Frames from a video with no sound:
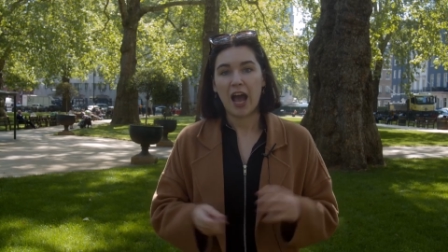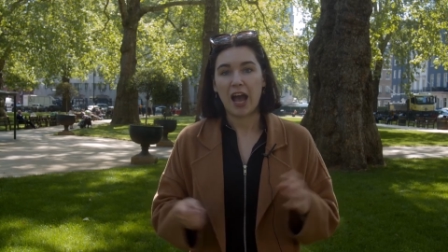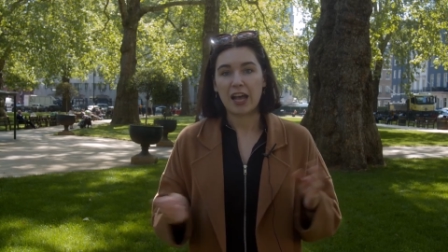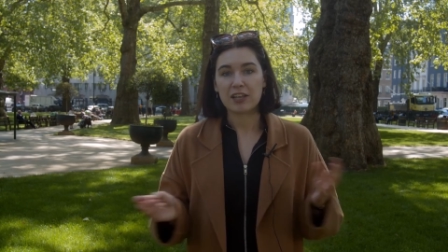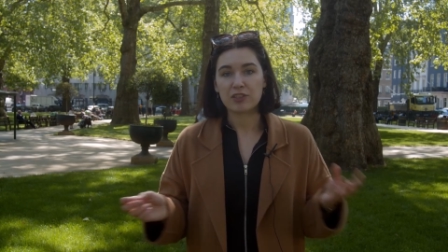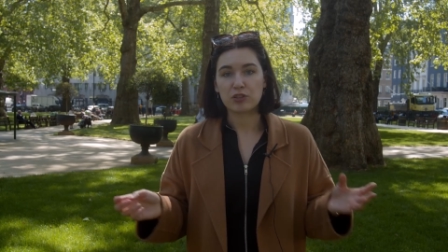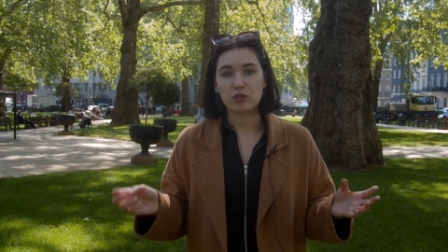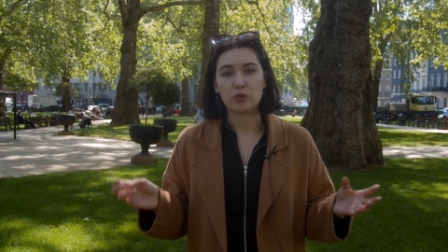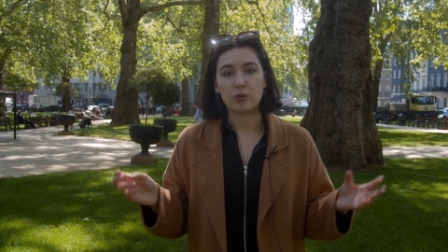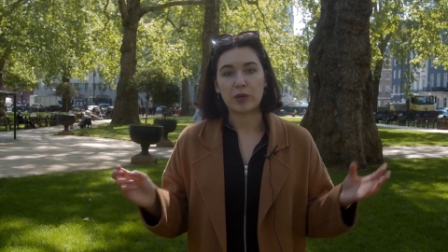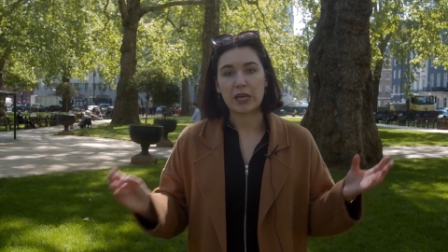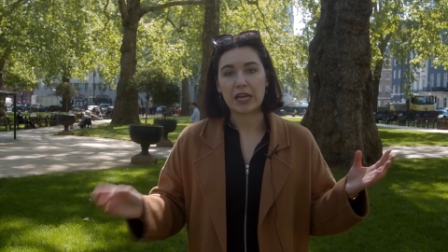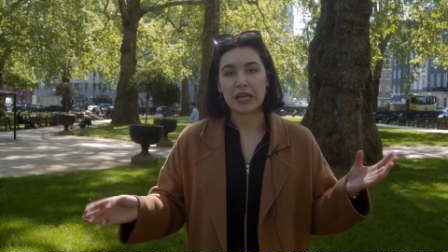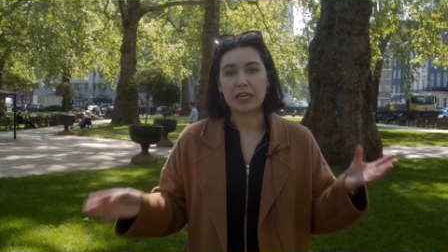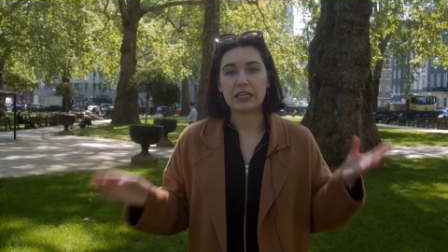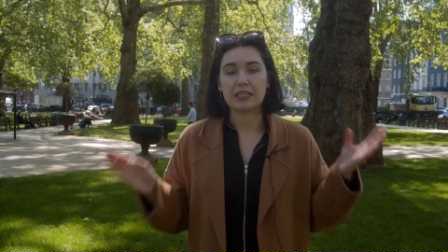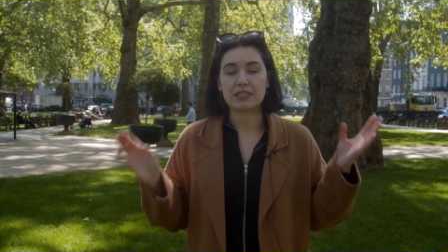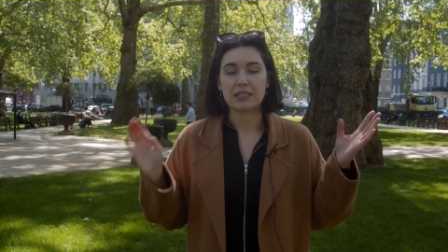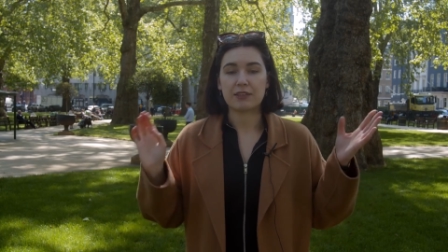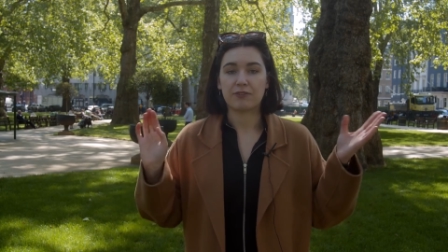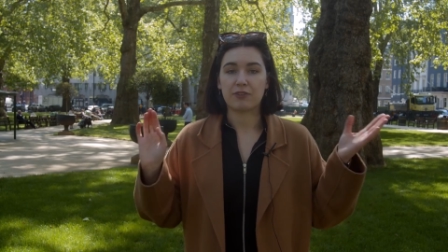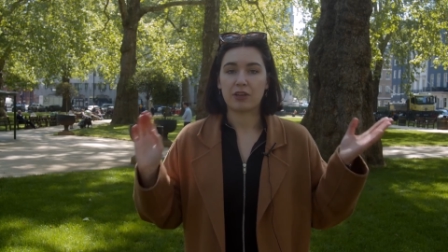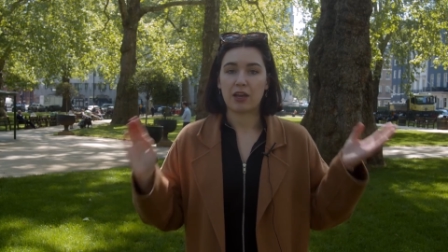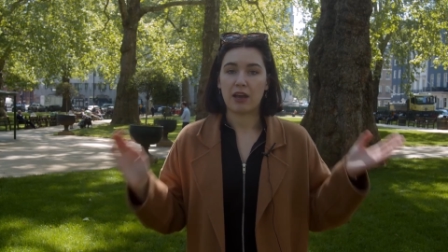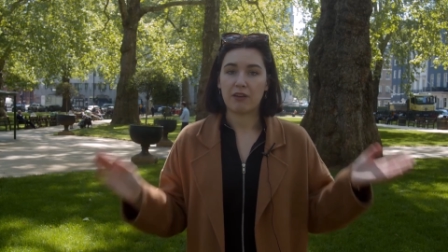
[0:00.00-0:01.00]
As
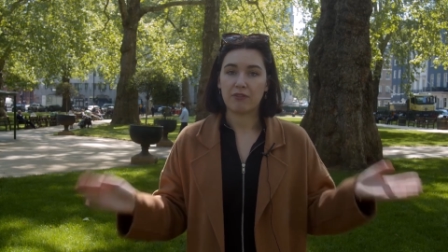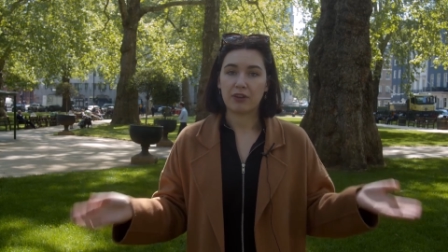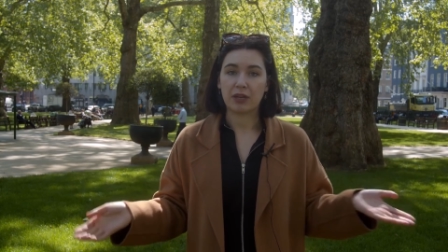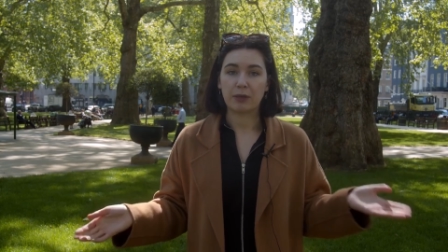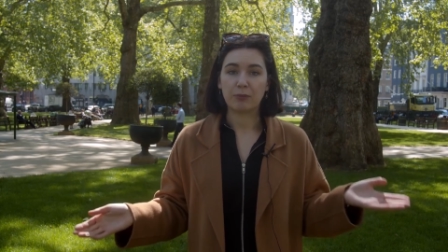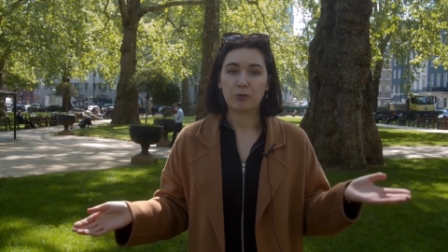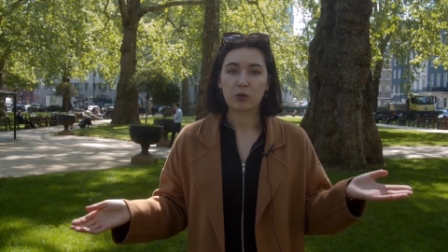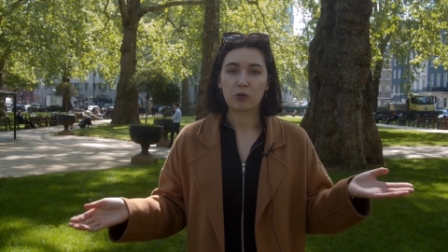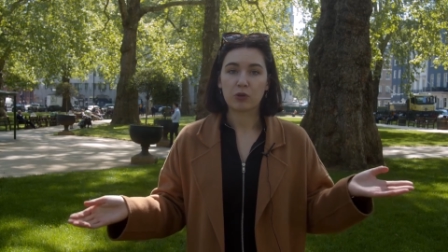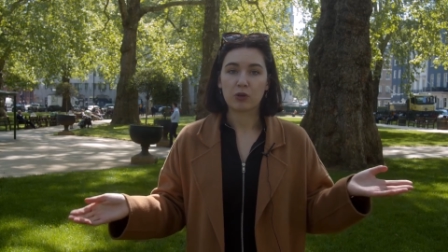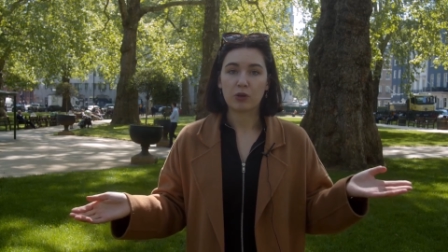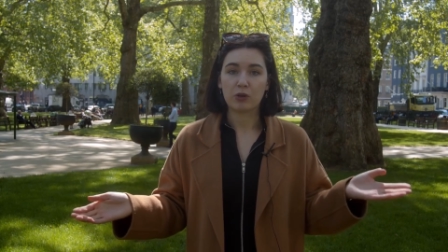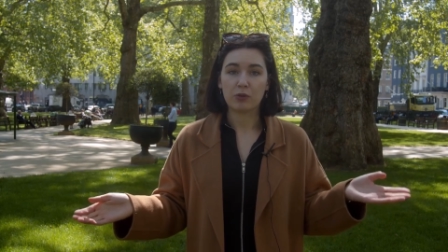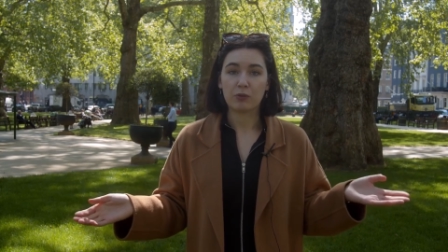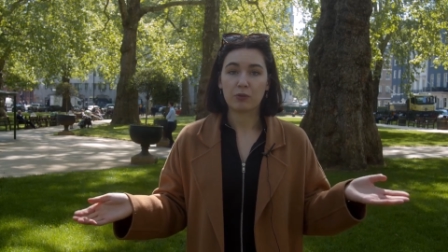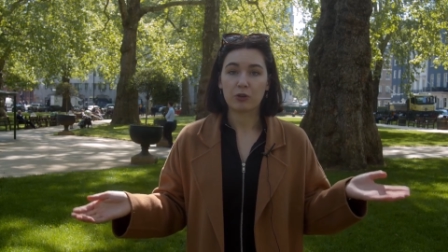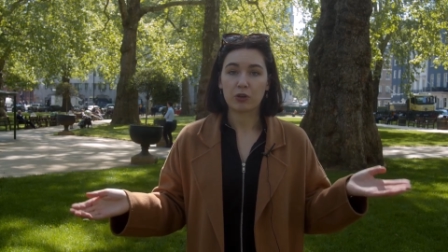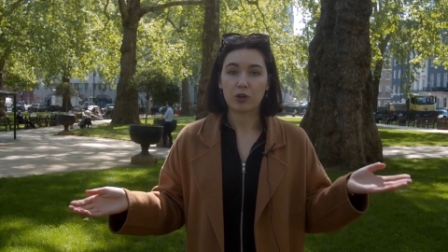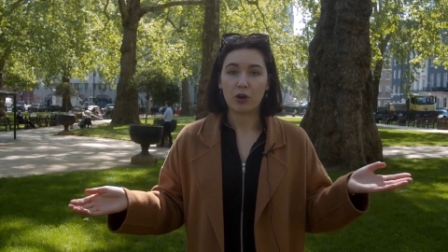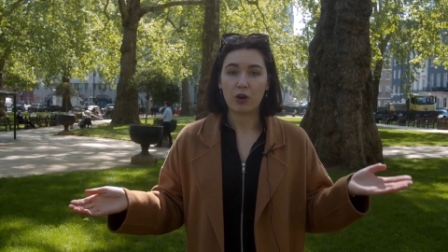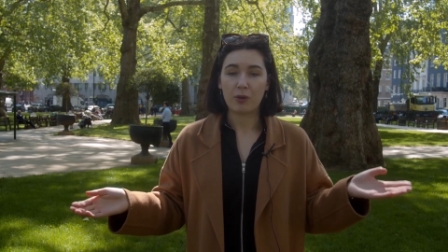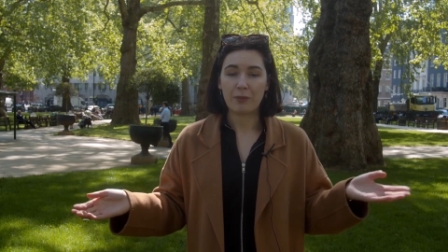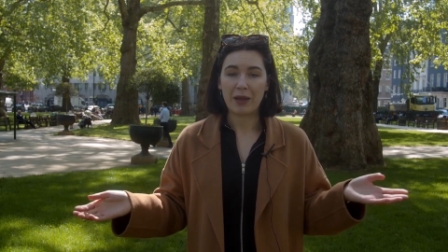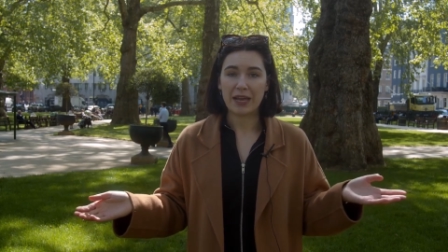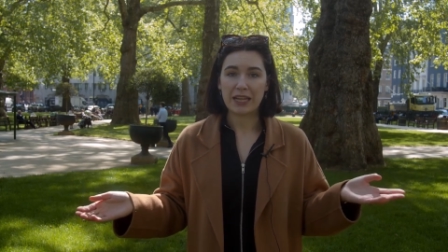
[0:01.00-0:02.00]
always, if you have any more
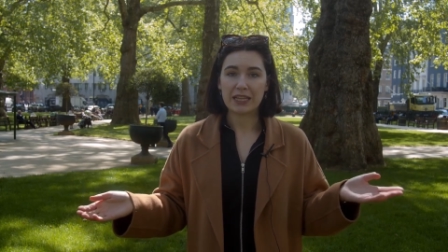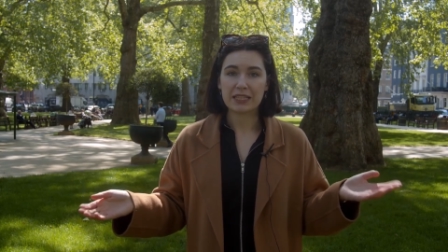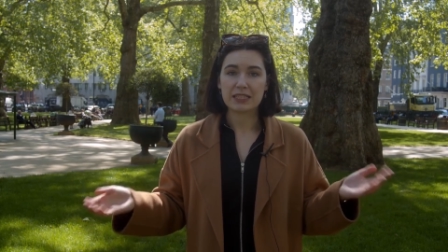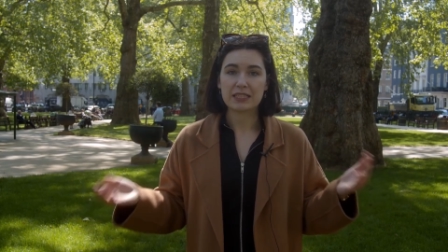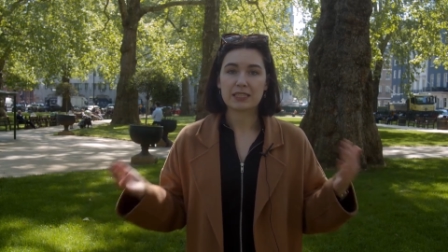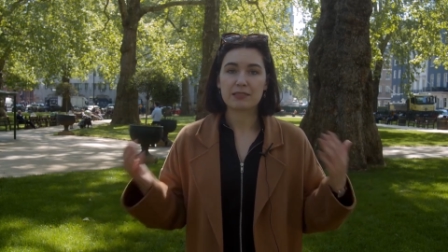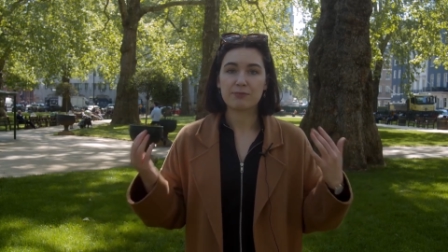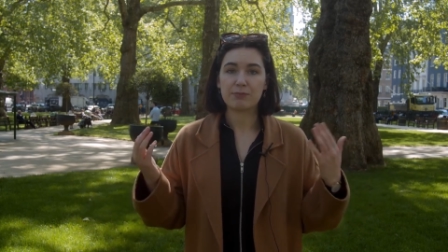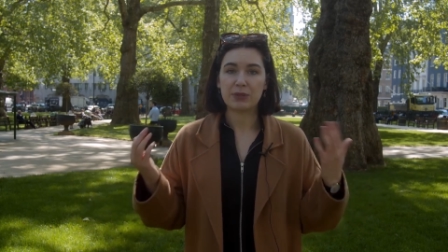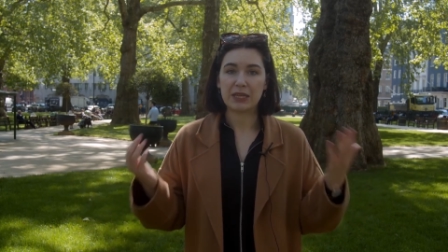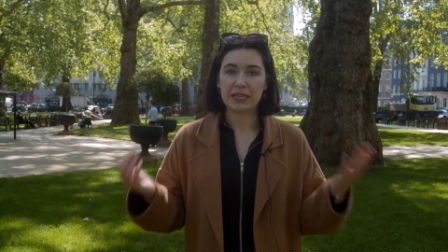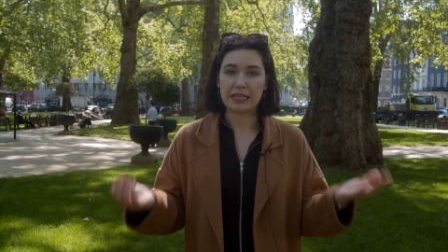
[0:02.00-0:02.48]
comments,